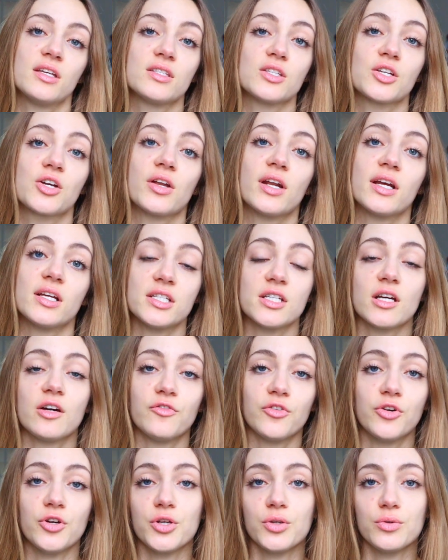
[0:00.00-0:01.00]
is a good idea
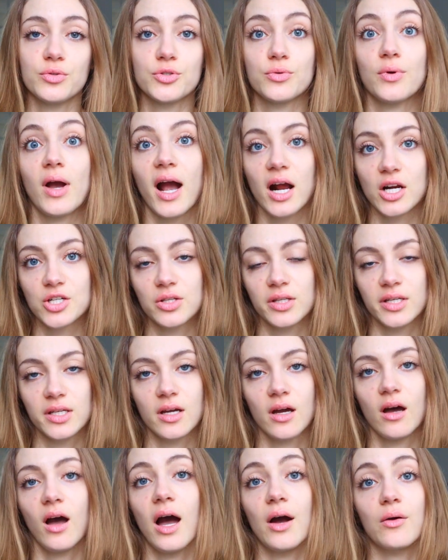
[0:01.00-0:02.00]
for you to actually
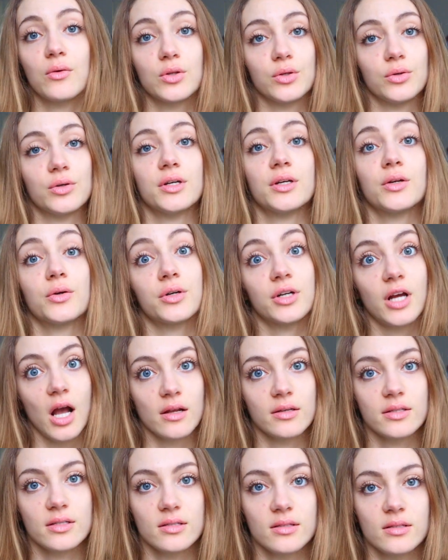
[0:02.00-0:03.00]
cut out gluten or
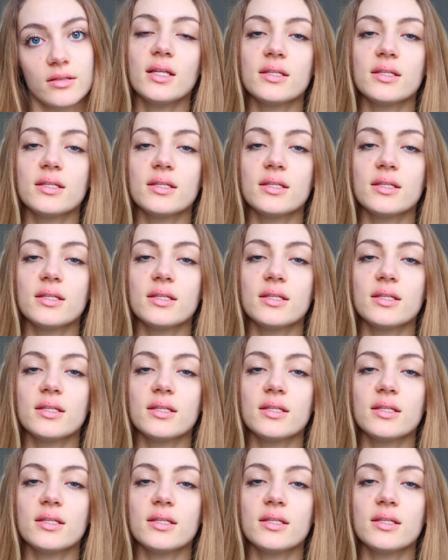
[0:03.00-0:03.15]
not?